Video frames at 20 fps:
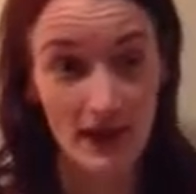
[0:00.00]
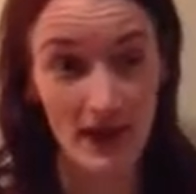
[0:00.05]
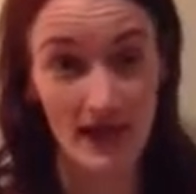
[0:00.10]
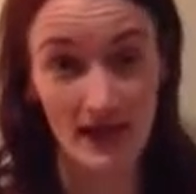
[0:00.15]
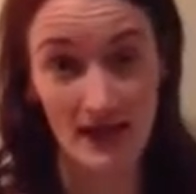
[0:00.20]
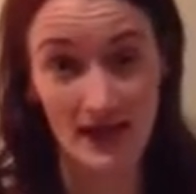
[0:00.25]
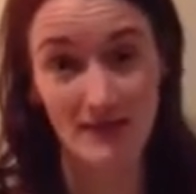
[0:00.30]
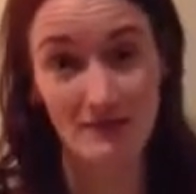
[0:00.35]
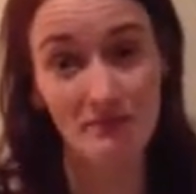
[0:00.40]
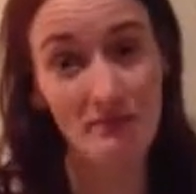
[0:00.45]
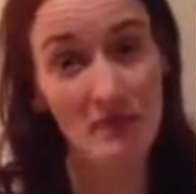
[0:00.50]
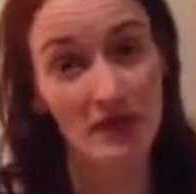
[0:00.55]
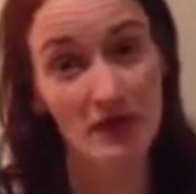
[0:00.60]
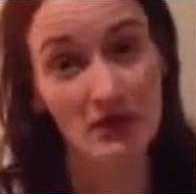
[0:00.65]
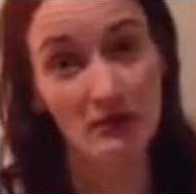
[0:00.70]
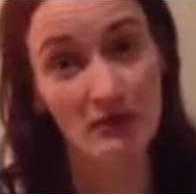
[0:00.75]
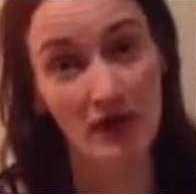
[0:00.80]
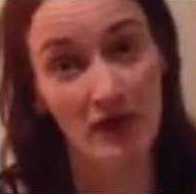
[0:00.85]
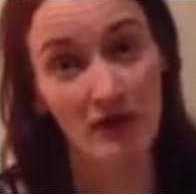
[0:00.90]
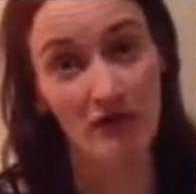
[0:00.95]
and it's
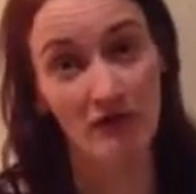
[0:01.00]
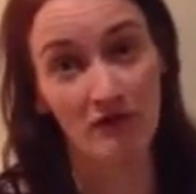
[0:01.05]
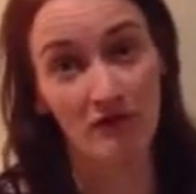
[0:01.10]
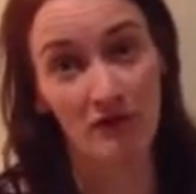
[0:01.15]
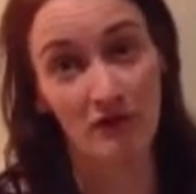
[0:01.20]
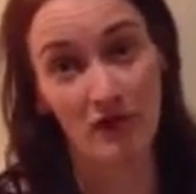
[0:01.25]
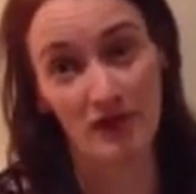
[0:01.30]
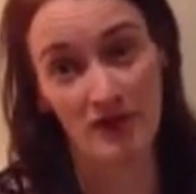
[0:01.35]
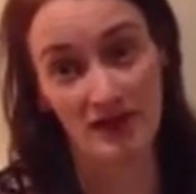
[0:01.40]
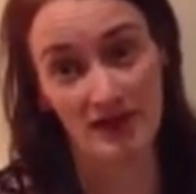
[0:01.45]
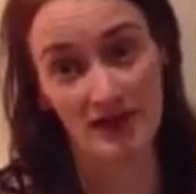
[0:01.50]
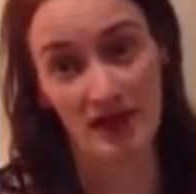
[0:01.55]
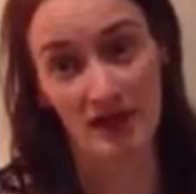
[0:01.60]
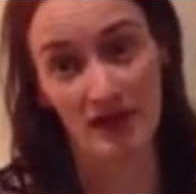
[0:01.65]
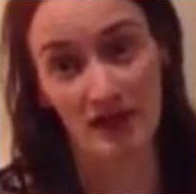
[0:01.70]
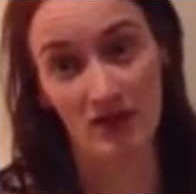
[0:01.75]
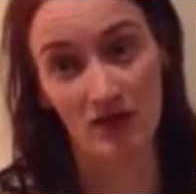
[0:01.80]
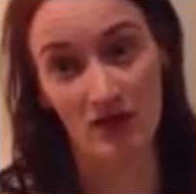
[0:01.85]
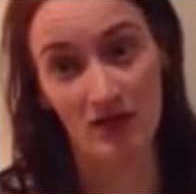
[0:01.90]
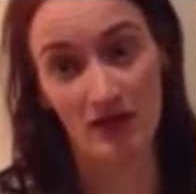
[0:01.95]
much better for the
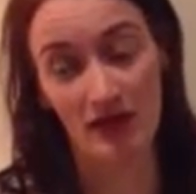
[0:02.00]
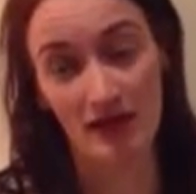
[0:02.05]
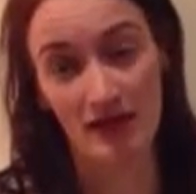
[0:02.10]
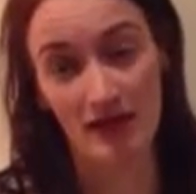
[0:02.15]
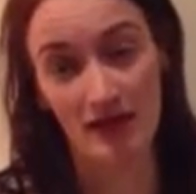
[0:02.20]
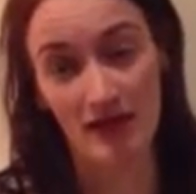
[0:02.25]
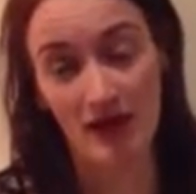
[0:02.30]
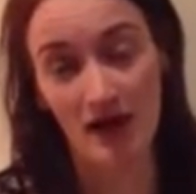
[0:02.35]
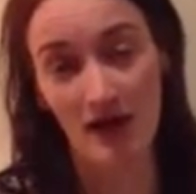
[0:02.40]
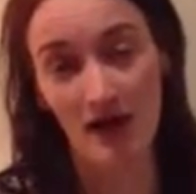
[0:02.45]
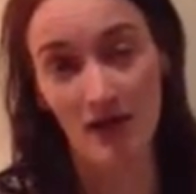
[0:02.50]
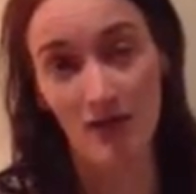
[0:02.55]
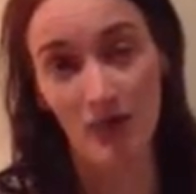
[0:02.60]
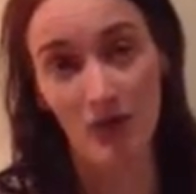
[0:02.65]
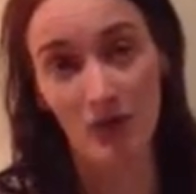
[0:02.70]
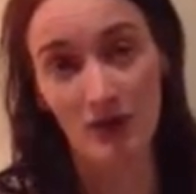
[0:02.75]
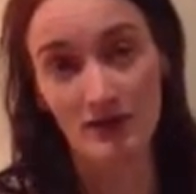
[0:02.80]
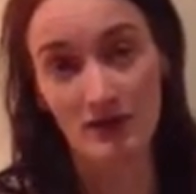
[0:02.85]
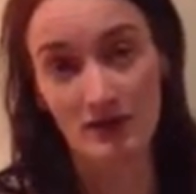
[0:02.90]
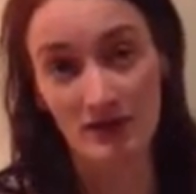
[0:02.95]
cycle, and it kind of
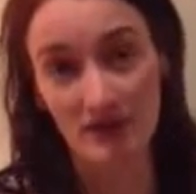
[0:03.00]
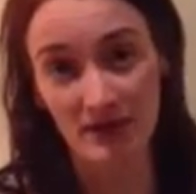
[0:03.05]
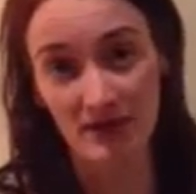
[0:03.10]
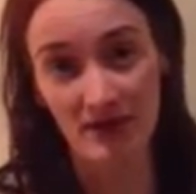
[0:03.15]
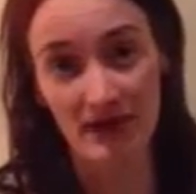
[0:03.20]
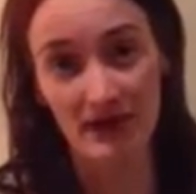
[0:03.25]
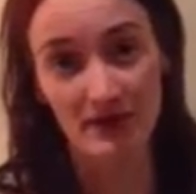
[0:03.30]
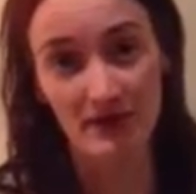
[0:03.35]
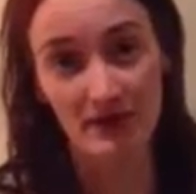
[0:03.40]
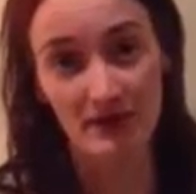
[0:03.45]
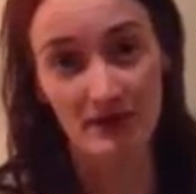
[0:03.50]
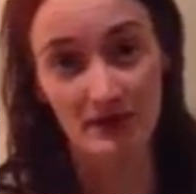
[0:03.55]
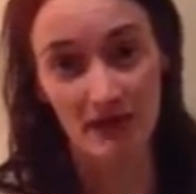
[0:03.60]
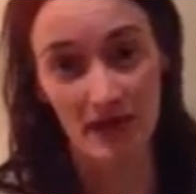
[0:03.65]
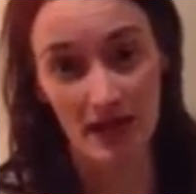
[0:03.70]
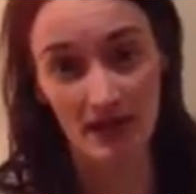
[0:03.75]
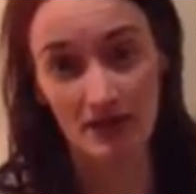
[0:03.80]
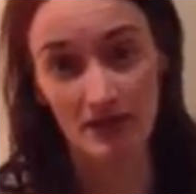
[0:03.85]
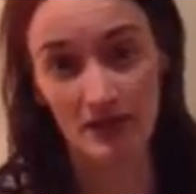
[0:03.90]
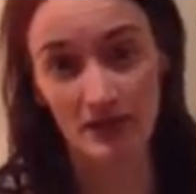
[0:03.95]
works with nature's
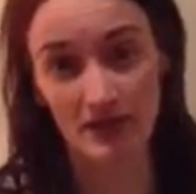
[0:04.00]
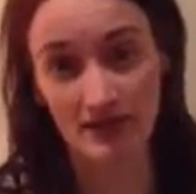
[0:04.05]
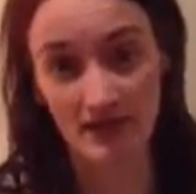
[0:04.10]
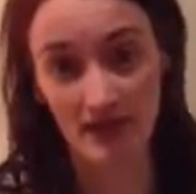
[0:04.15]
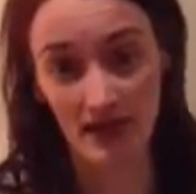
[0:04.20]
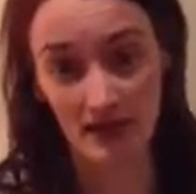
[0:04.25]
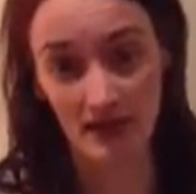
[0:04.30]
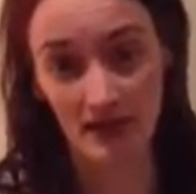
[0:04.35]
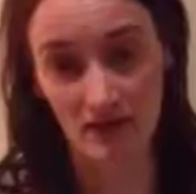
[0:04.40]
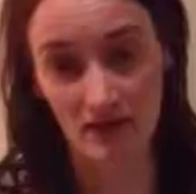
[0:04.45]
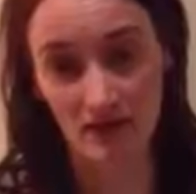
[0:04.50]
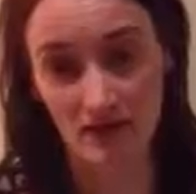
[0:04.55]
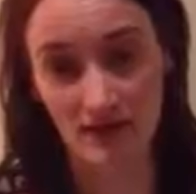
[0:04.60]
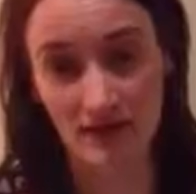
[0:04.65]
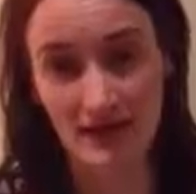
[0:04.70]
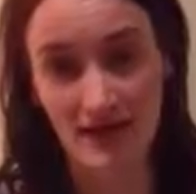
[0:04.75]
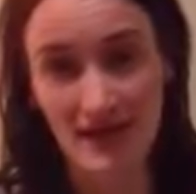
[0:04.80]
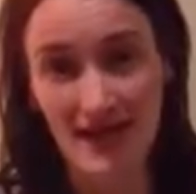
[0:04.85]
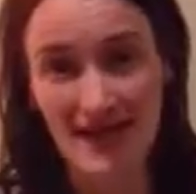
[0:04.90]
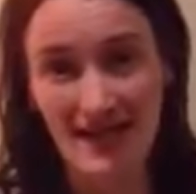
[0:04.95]
natural
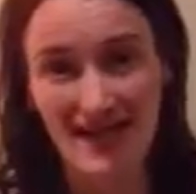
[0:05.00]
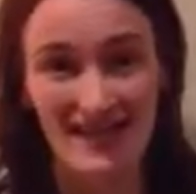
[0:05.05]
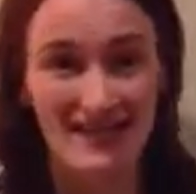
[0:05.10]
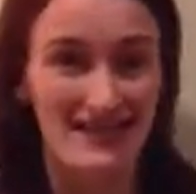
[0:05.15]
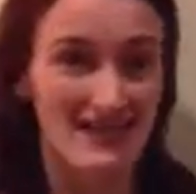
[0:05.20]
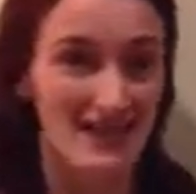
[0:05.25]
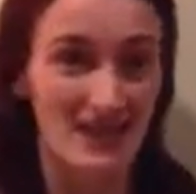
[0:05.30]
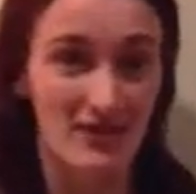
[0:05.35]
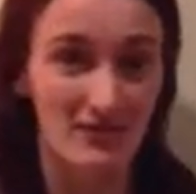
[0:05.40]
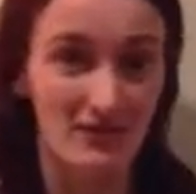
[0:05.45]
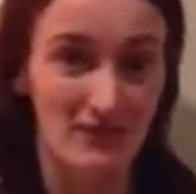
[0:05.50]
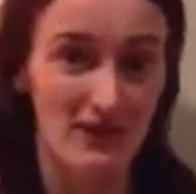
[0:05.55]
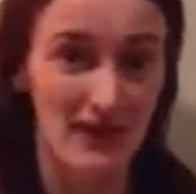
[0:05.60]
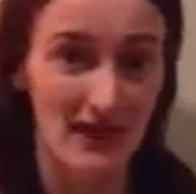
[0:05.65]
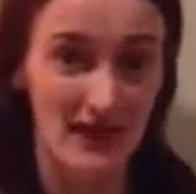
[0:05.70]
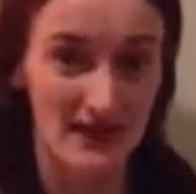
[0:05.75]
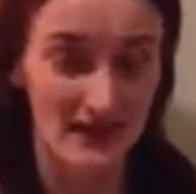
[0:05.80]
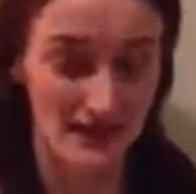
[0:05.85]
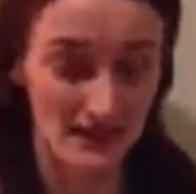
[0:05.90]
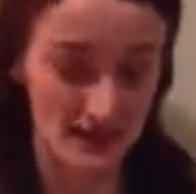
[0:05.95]
cycles instead of
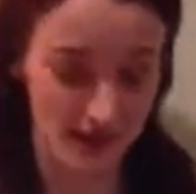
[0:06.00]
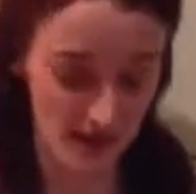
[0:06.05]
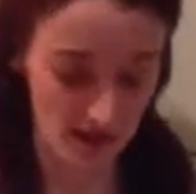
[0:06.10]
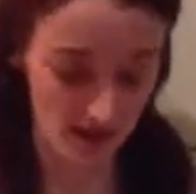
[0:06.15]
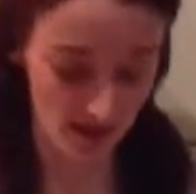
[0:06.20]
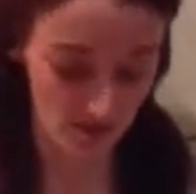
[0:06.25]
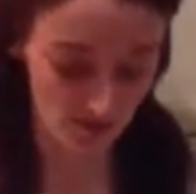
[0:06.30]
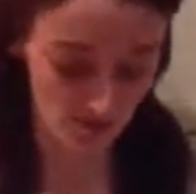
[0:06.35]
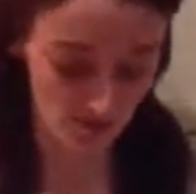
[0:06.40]
against it.